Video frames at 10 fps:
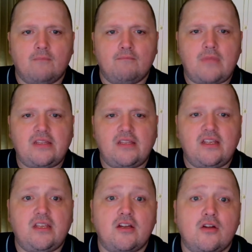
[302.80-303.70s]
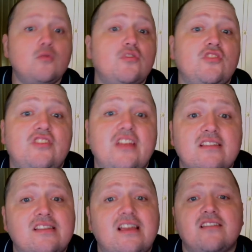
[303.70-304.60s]
Manly coach
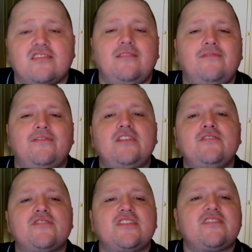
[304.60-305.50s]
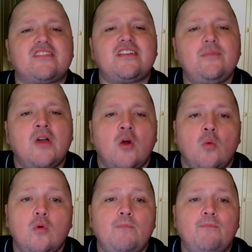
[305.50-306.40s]
Des Haslam feels his team
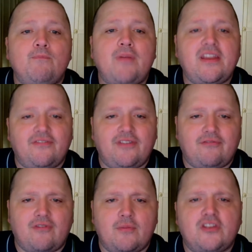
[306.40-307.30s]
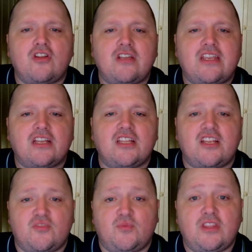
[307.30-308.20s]
will benefit from a doggy
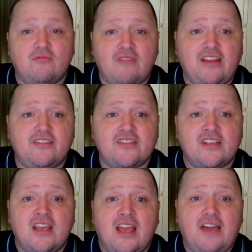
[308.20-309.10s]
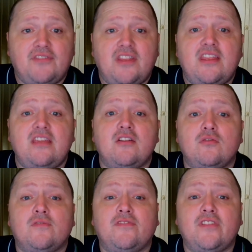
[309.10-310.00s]
clash with the Raiders after they
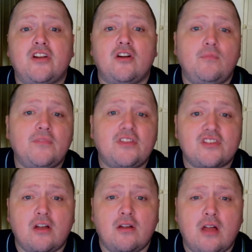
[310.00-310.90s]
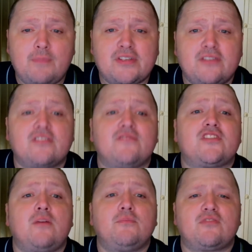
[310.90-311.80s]
overcome the top absence of
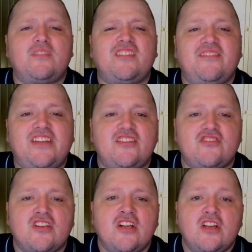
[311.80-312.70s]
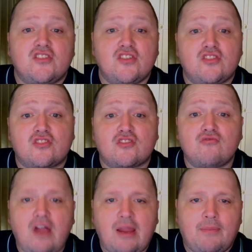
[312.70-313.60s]
Tom Trbojevic to
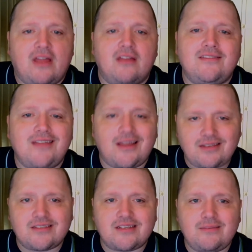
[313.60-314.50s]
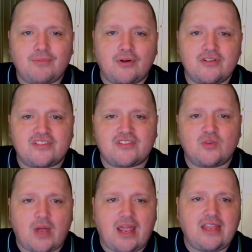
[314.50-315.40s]
scrape a
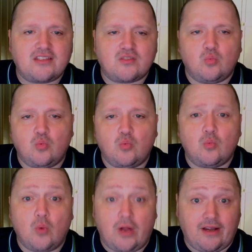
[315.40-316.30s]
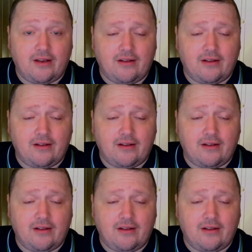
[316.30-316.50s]
19-8 win.